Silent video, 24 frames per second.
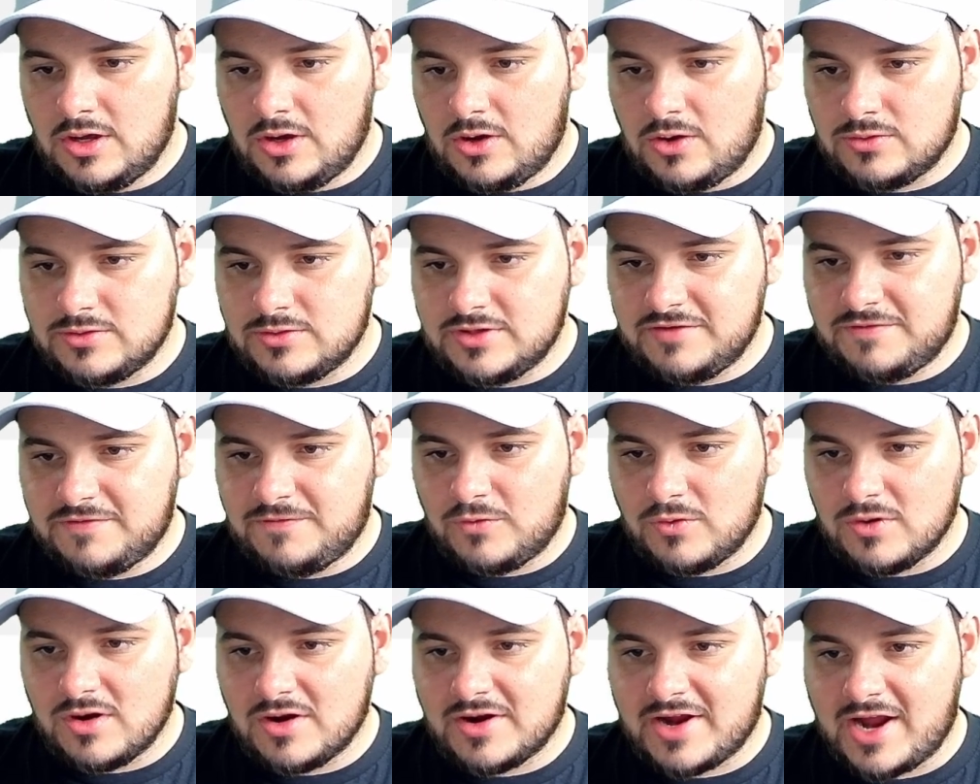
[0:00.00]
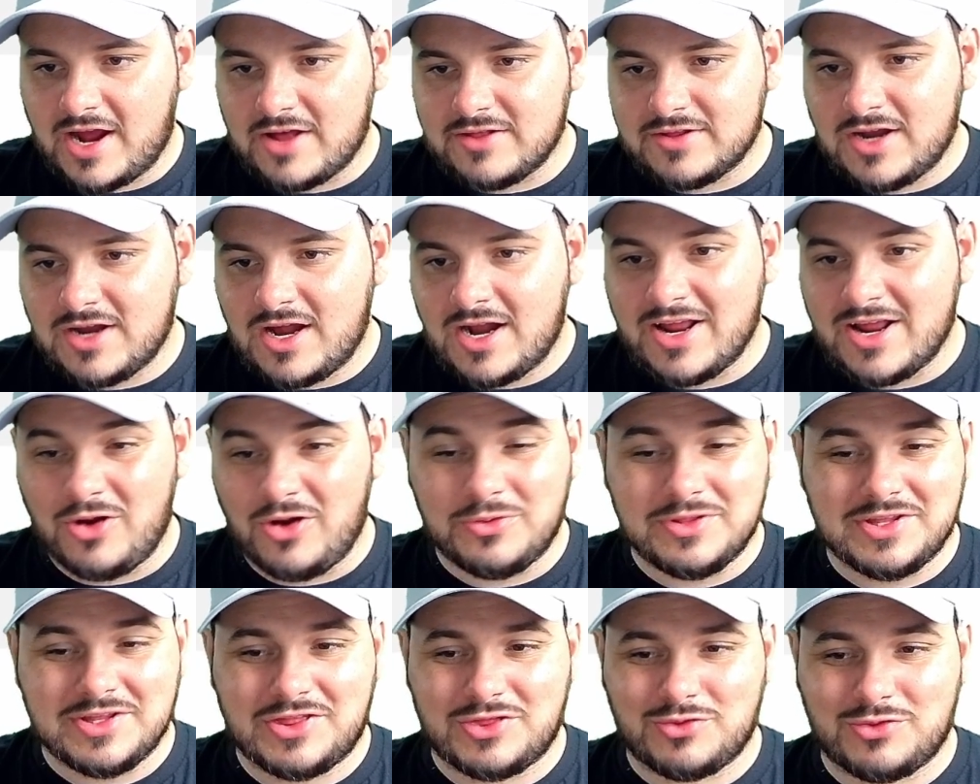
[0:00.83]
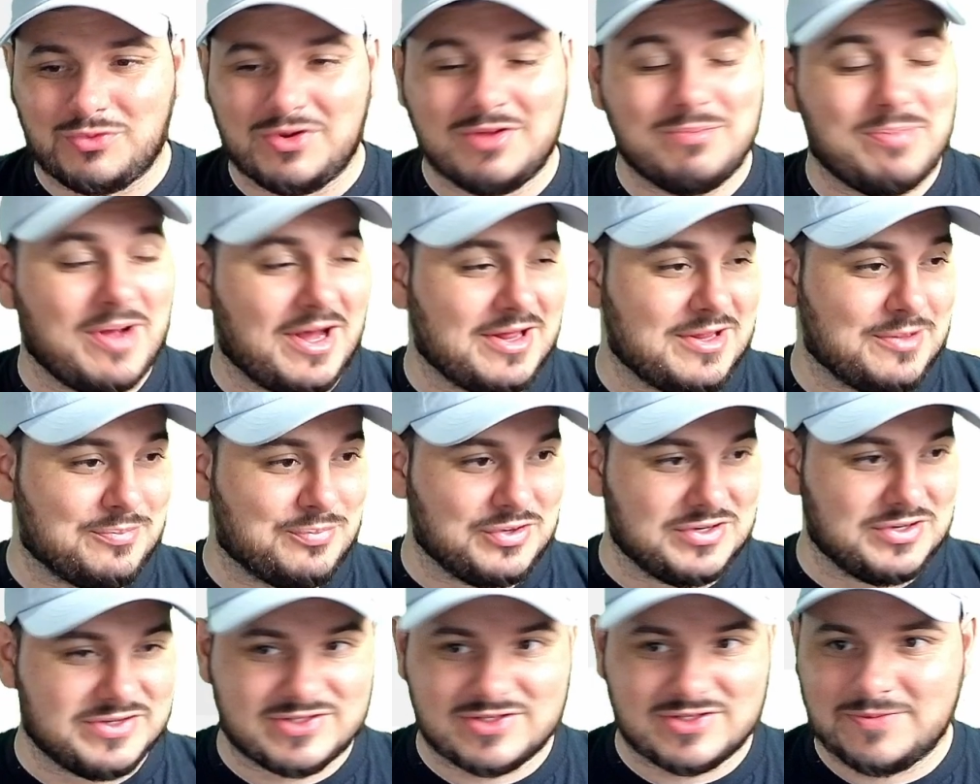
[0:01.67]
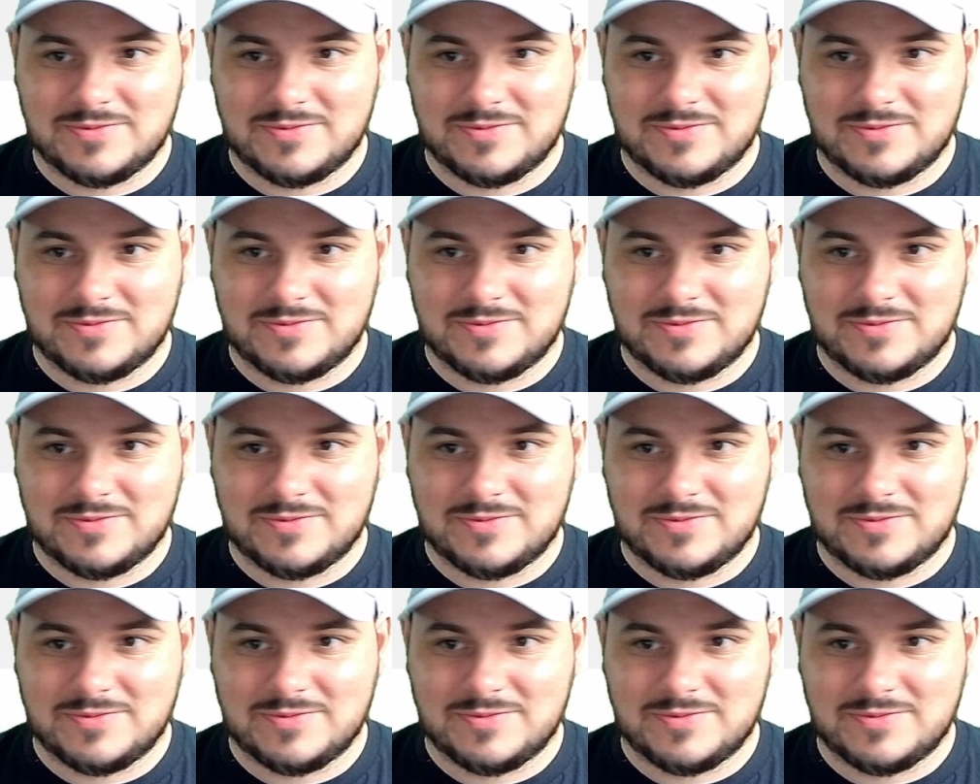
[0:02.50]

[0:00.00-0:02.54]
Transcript: Only 4 Archaludon and only 3 Pelipper's.